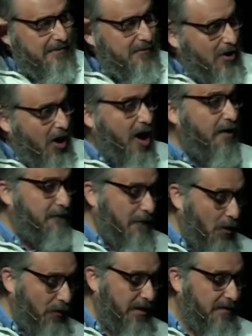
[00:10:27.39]
And
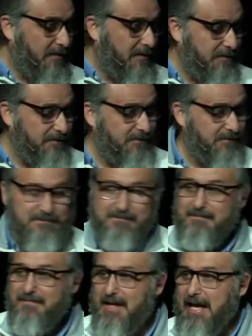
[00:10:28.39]
God voted,
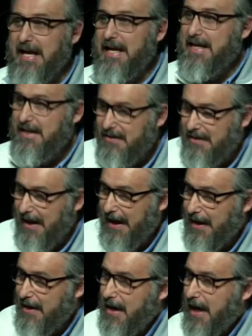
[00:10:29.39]
and
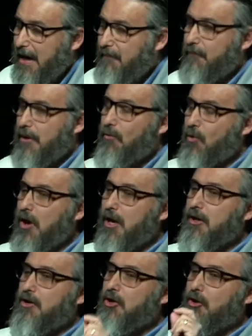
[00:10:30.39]
He said,
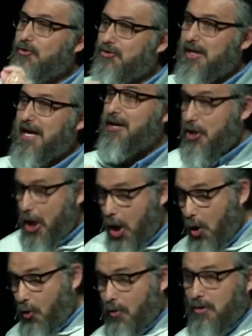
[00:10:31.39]
Everyone who
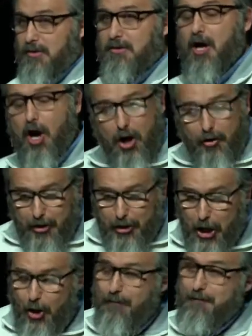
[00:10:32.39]
said no
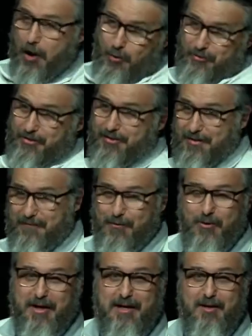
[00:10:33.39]
all the no
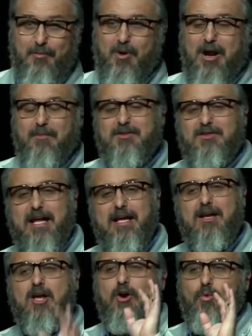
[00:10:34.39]
votes of going in the
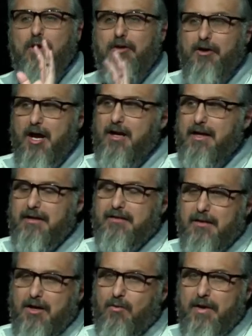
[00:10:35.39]
promised land will
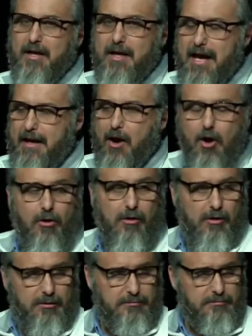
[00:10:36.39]
not get to go in
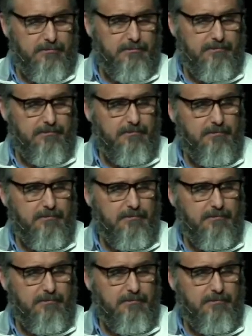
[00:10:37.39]
at all.